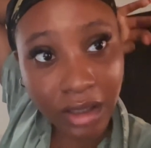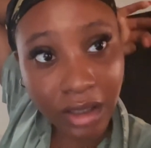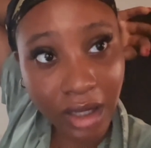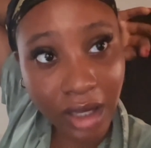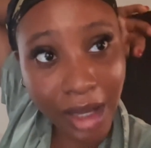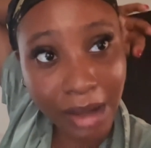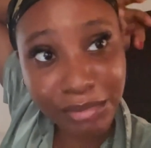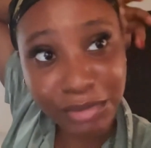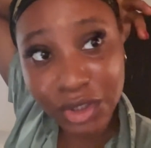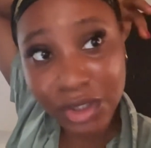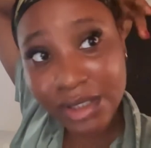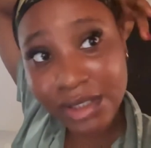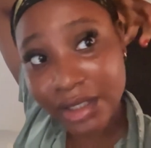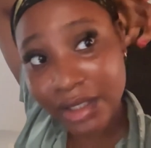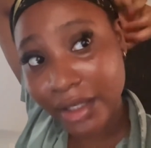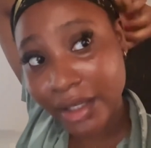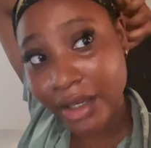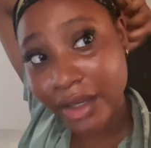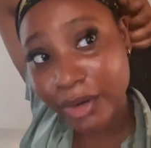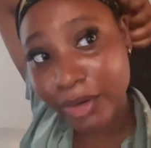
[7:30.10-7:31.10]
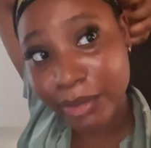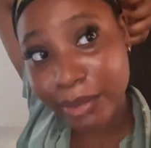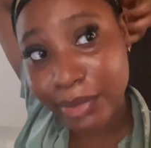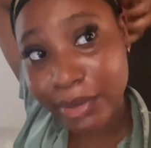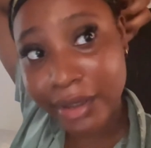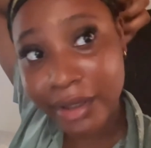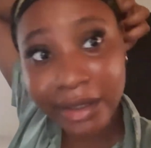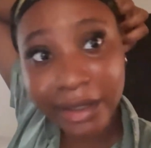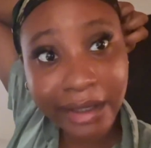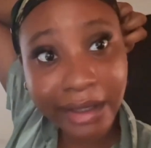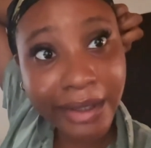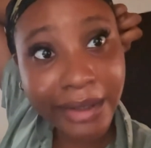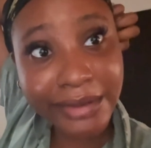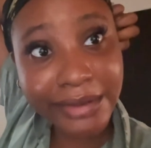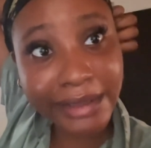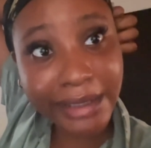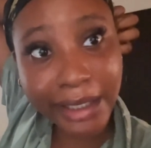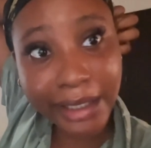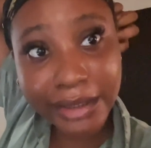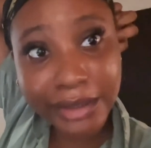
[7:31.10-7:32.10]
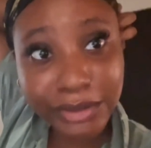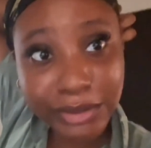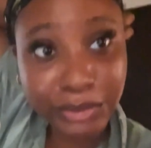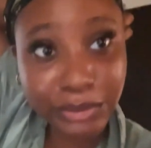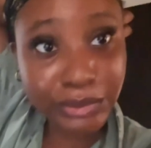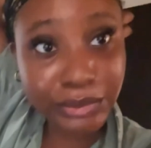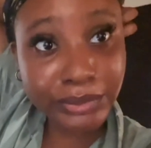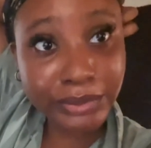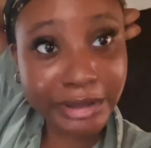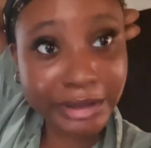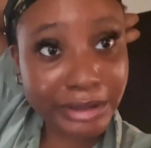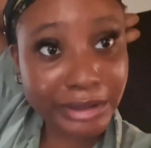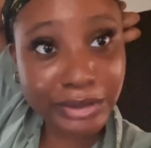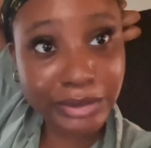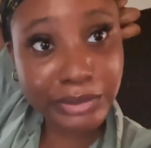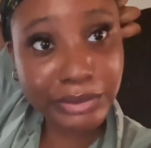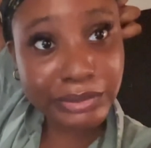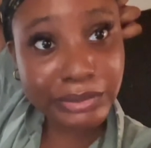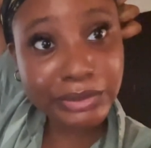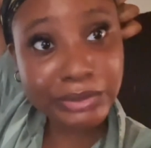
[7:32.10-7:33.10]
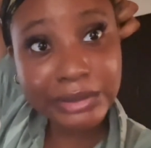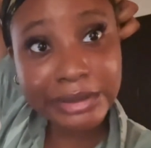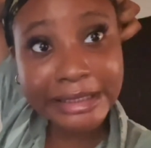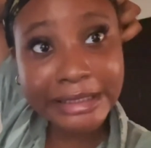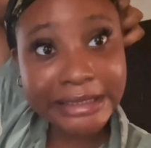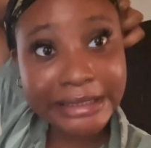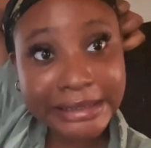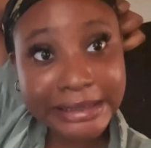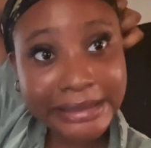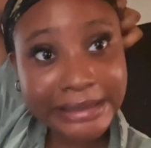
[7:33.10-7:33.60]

I'm just a girl, but a girl's gotta do what to do to eat.